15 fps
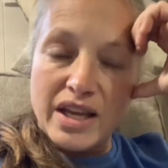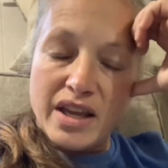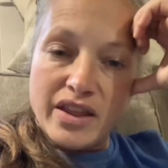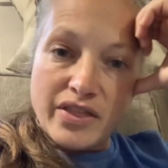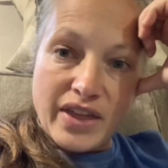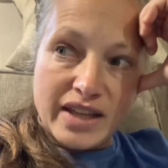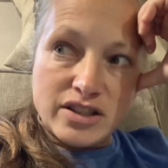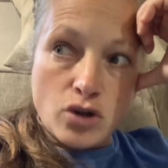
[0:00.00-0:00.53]

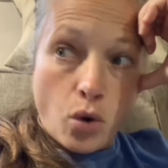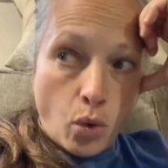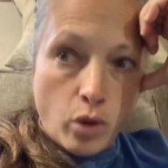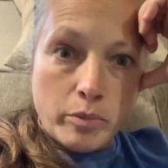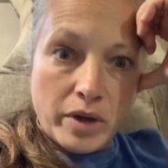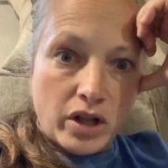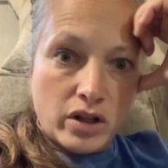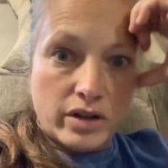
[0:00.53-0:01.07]
that's whole
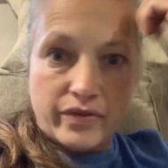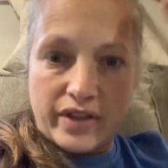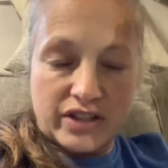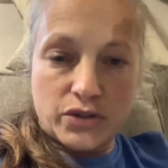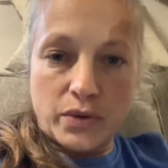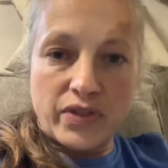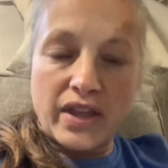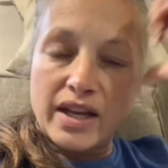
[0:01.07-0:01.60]
milk.
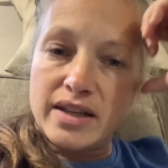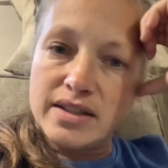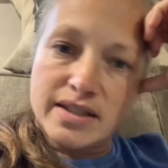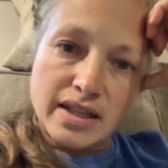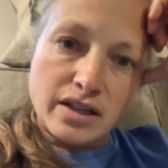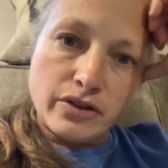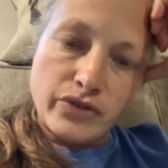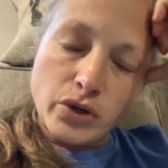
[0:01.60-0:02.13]
That's what that is.
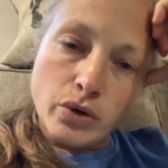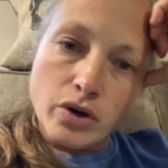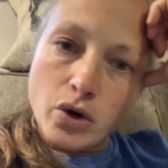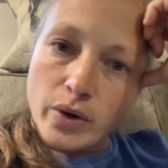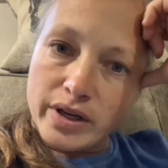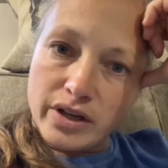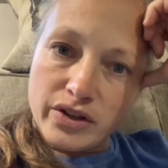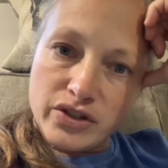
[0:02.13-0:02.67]
Like if you were
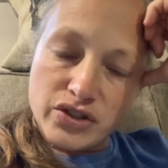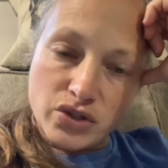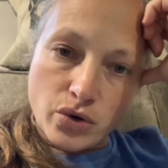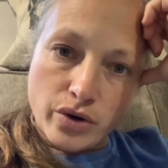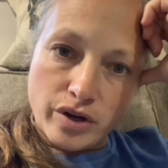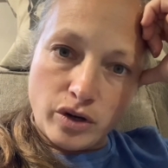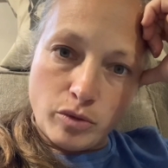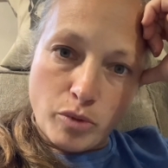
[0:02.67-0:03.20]
going to the store
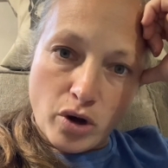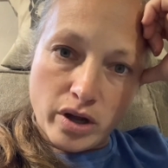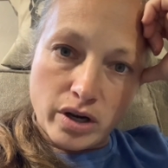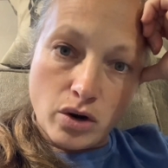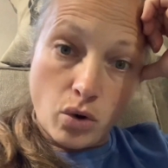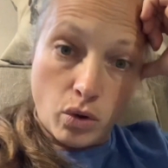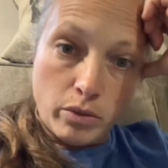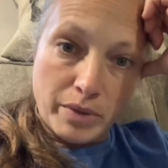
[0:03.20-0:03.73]
and you bought
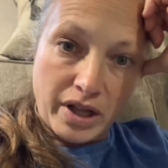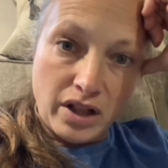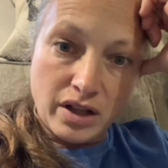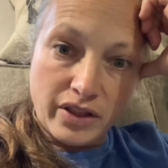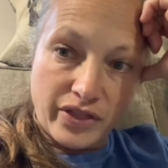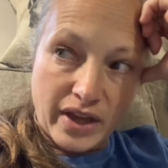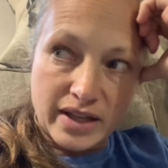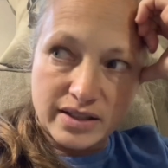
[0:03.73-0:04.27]
whole milk,
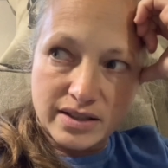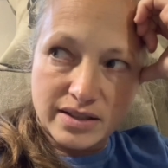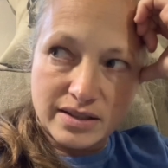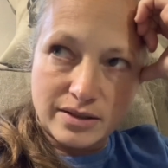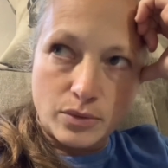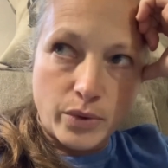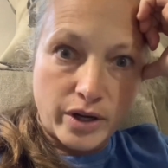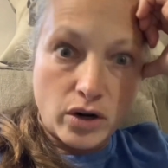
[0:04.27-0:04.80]
that's
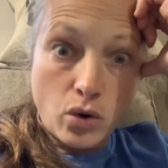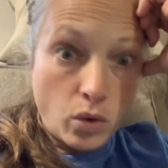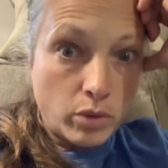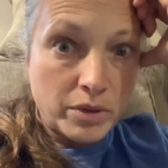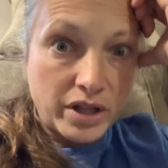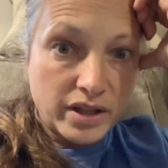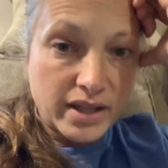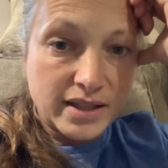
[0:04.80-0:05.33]
what whole
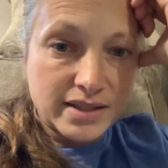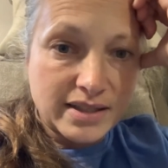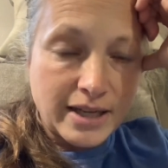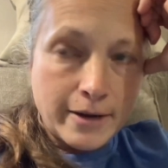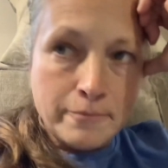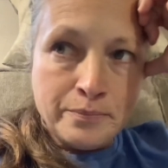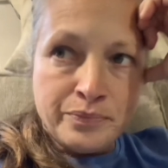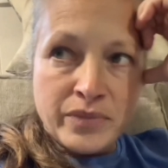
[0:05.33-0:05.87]
milk is.
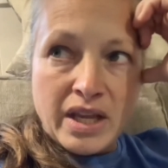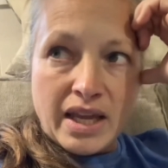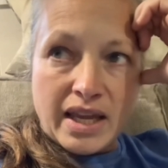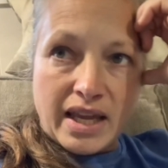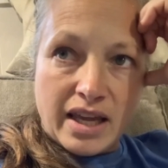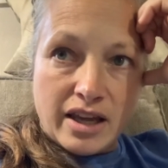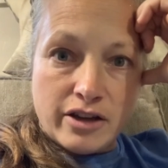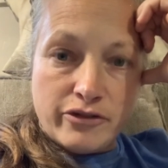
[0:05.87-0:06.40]

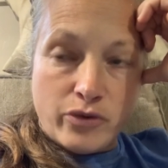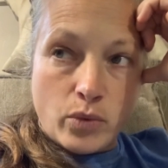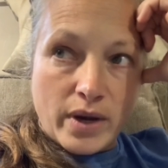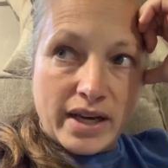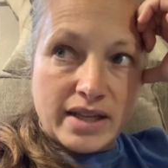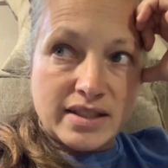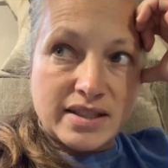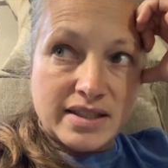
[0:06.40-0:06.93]

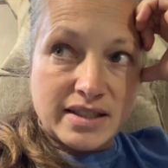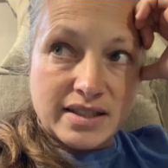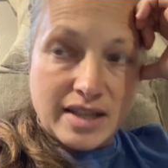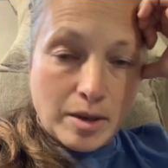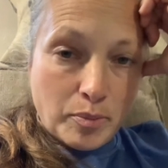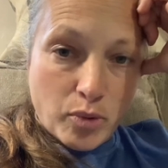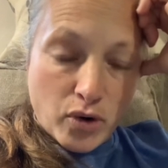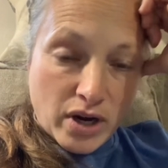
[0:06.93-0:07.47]
When it's
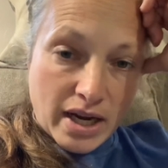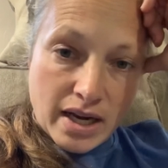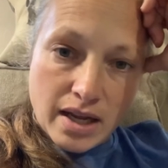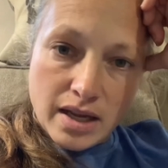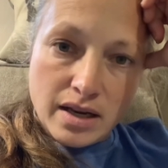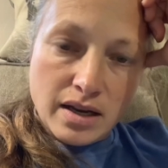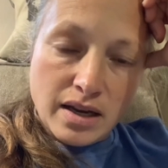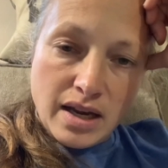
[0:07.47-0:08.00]

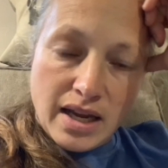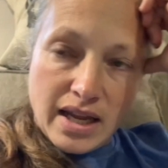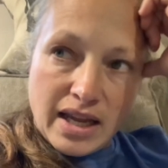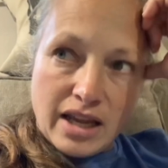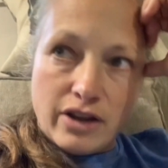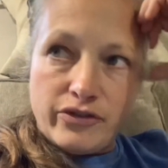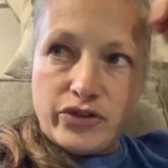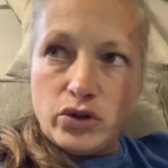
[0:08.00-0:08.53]
separated,
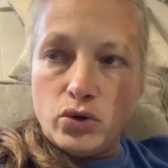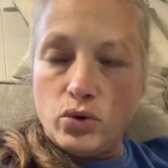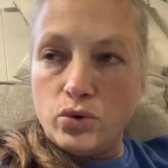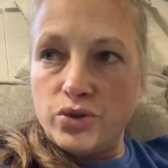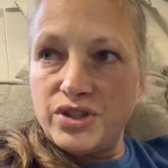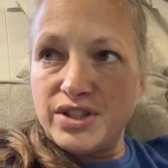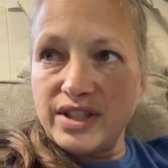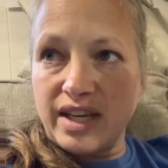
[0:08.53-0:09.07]
if you
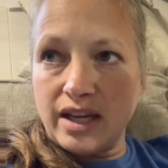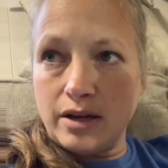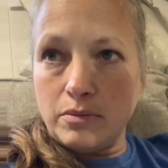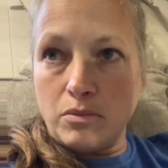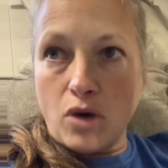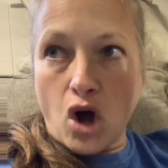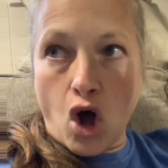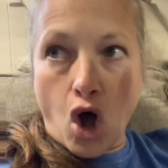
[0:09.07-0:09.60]

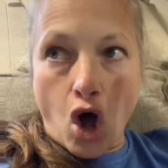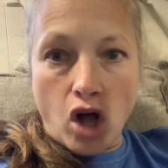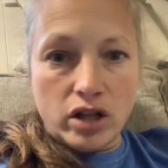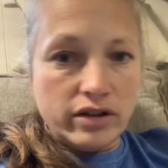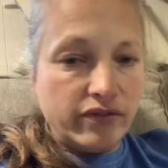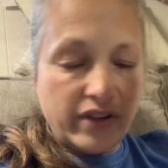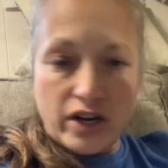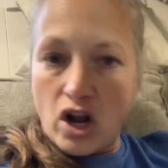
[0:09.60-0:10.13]
skim all
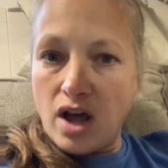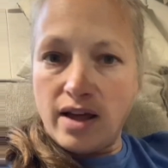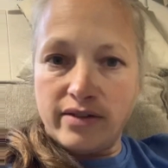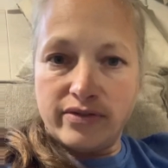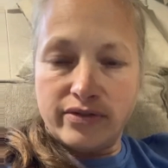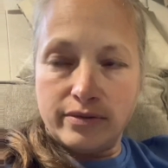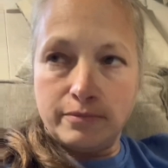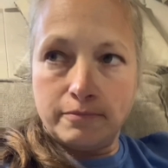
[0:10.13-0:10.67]
of it off,